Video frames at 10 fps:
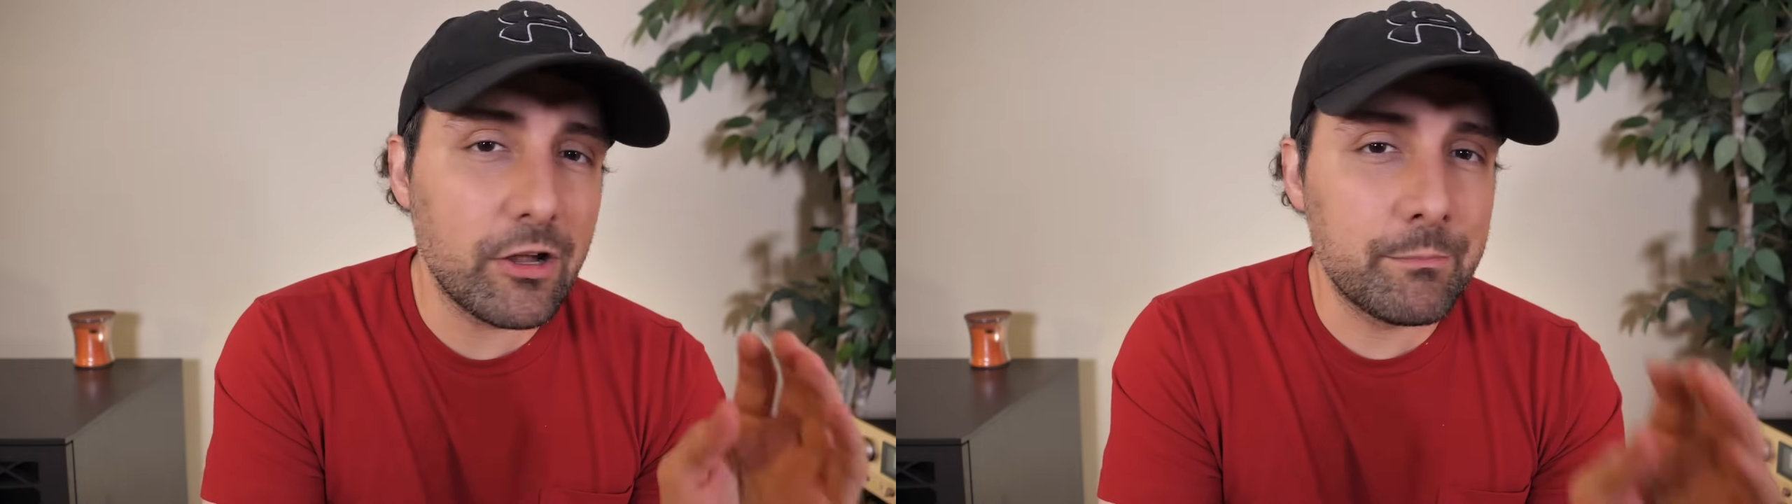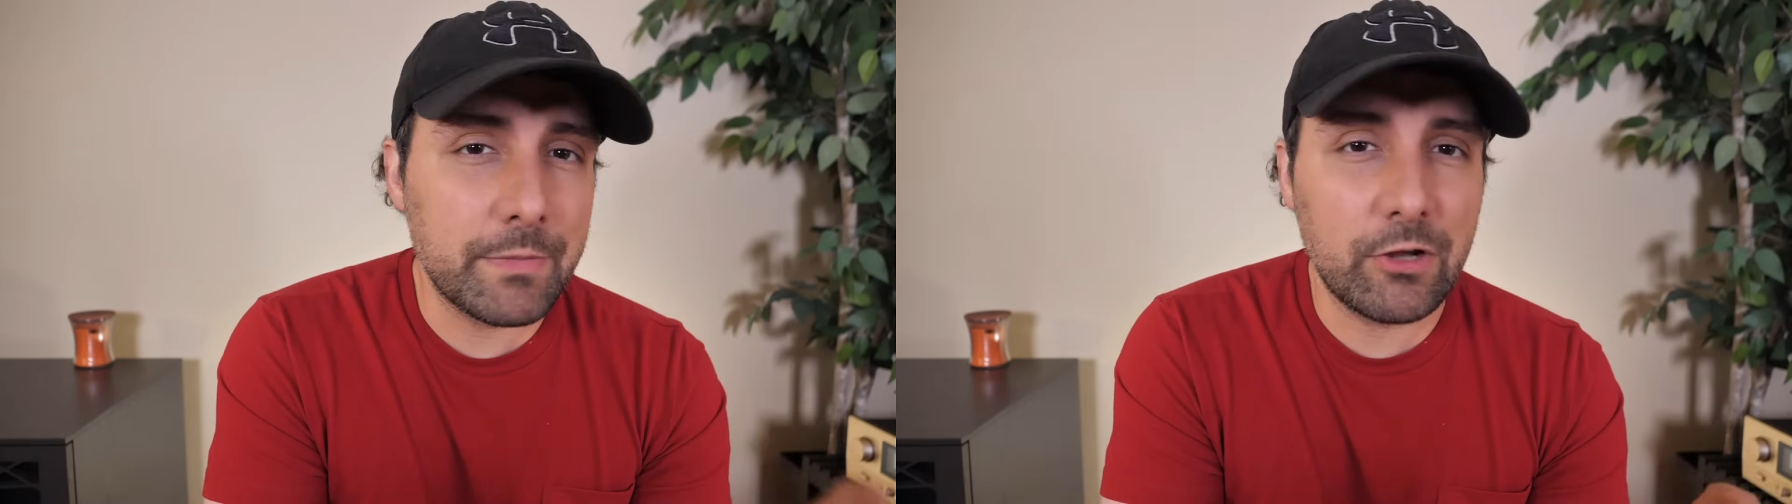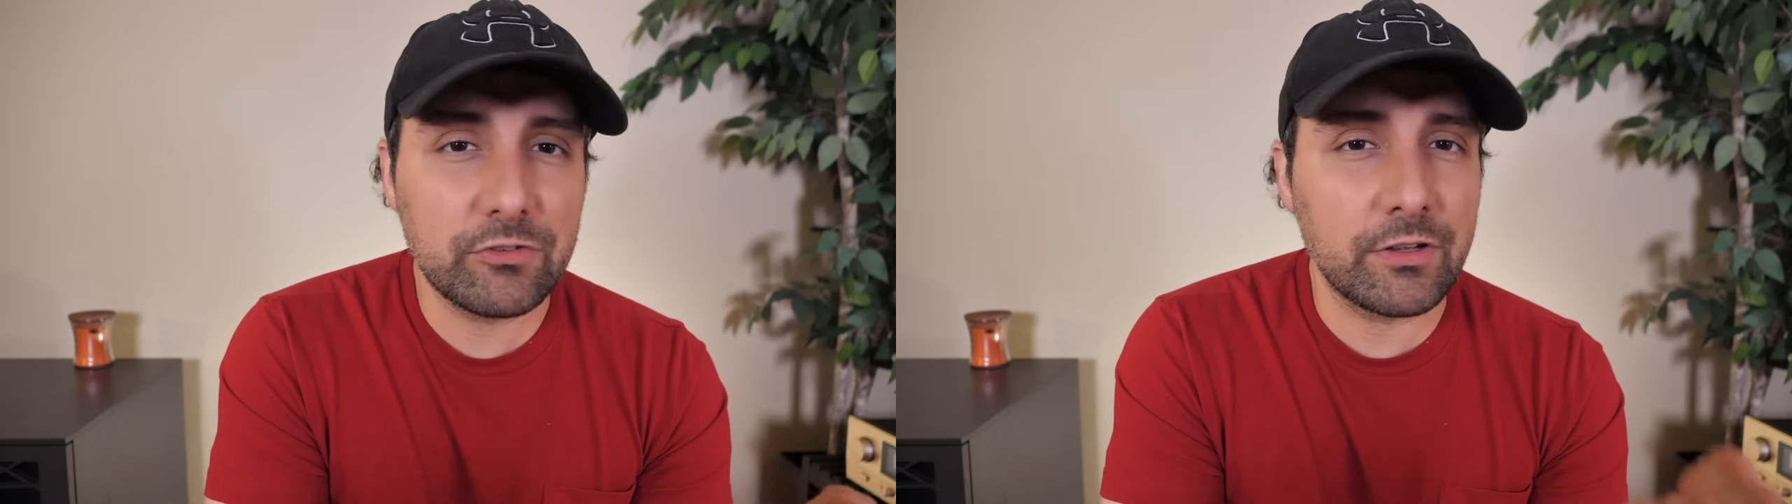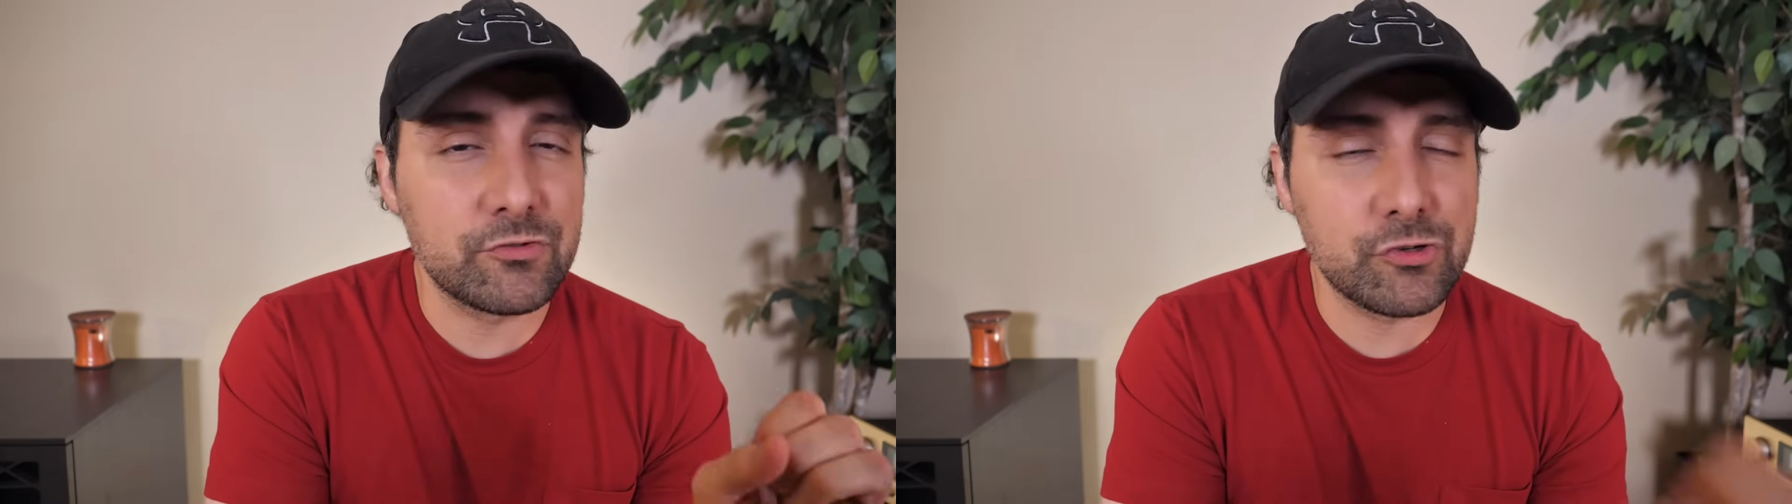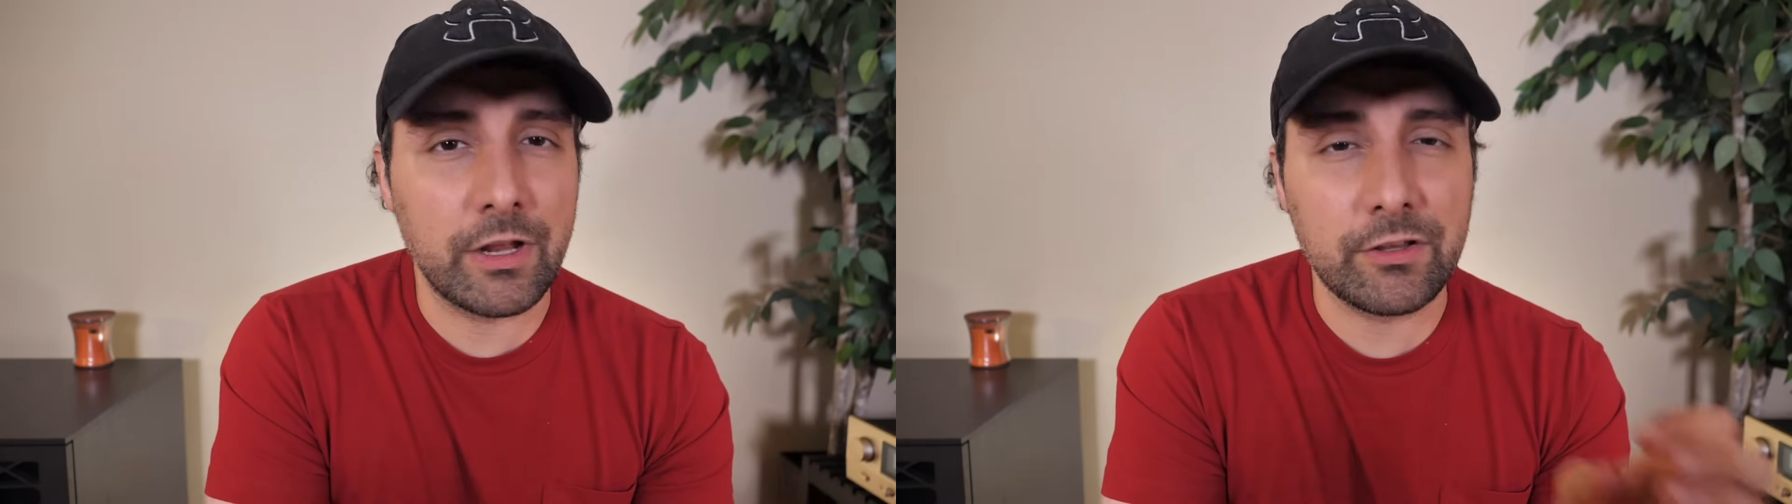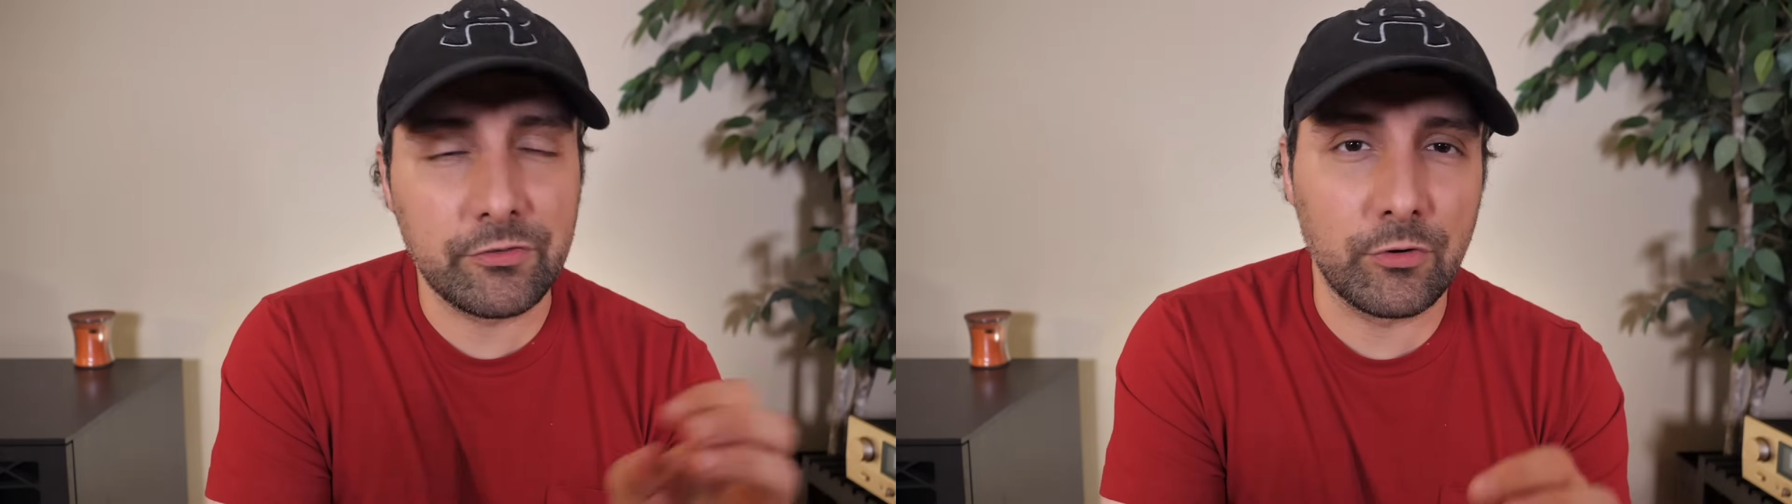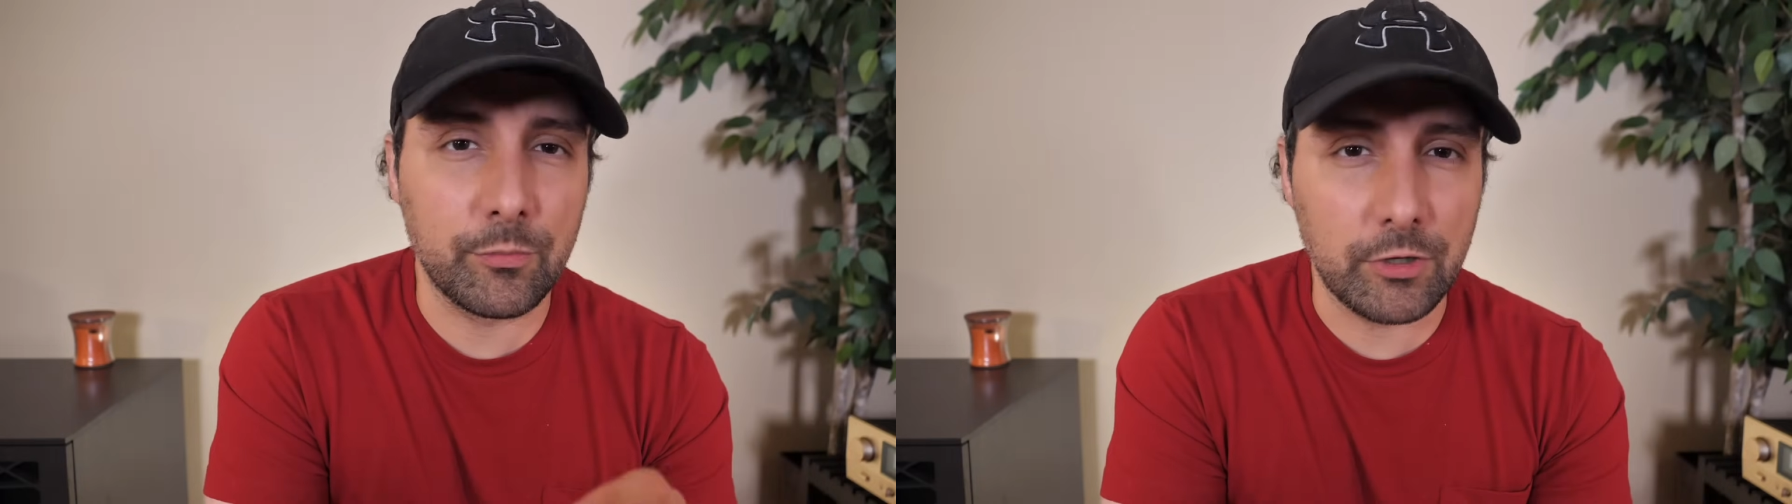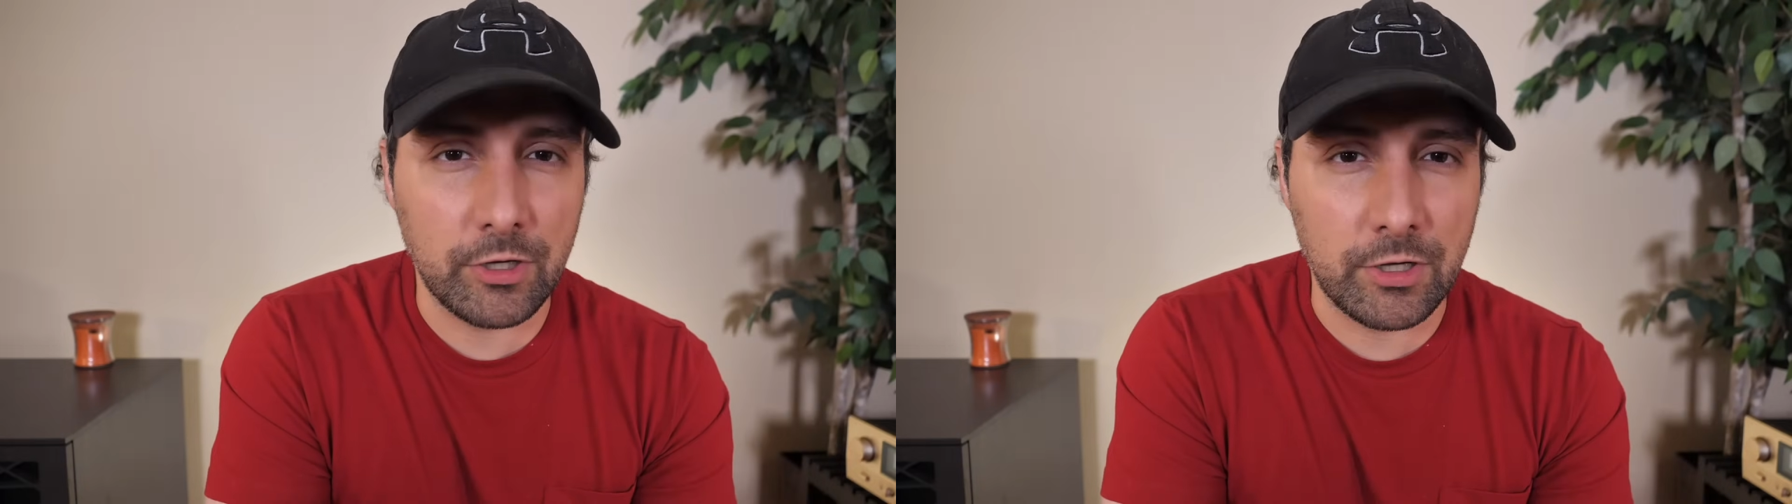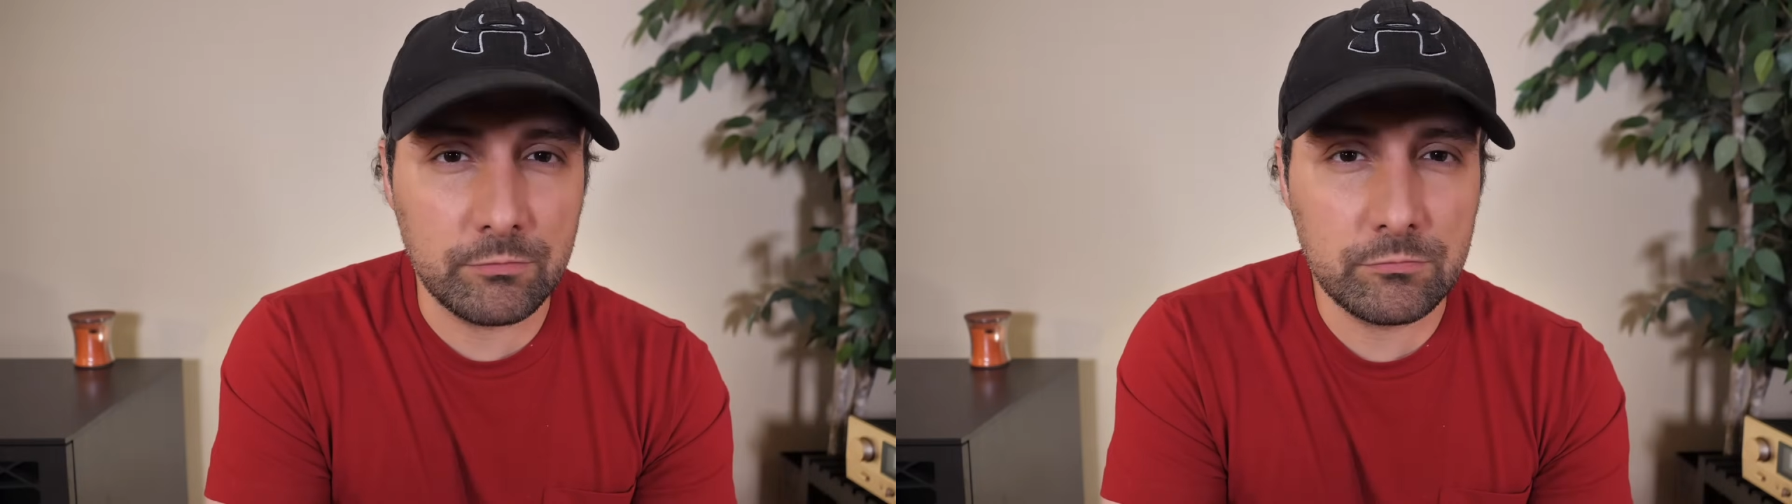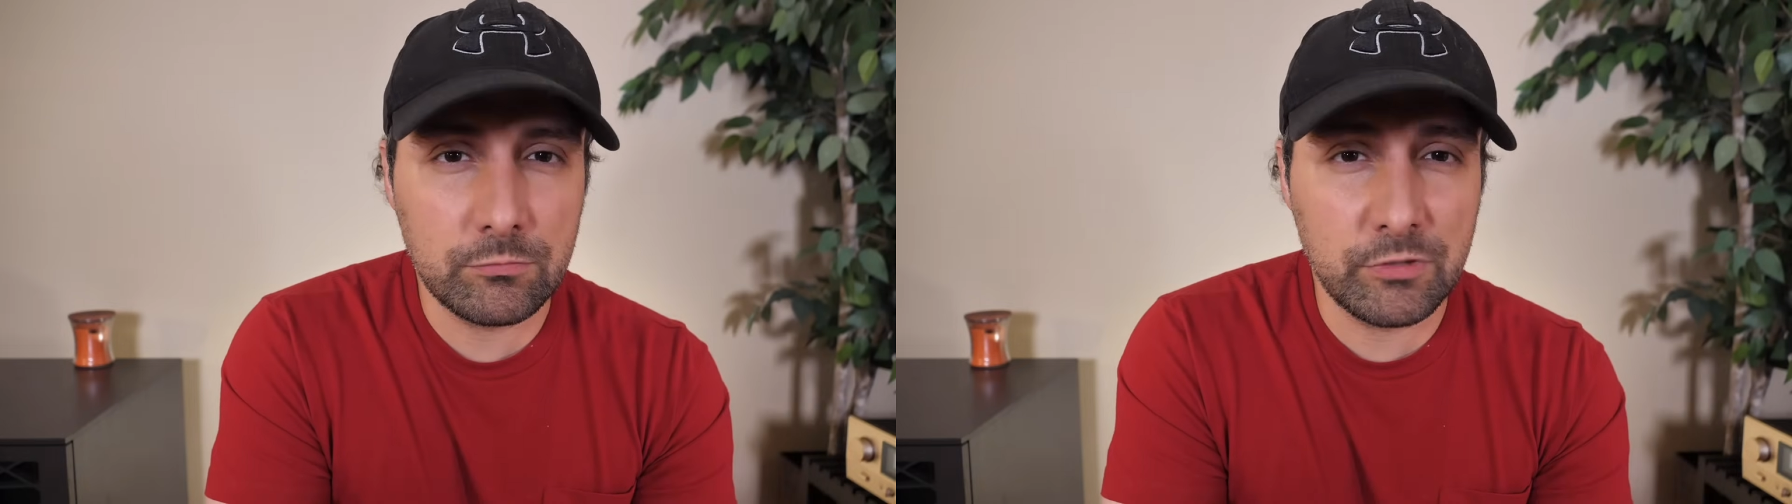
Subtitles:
amount of transformer hum,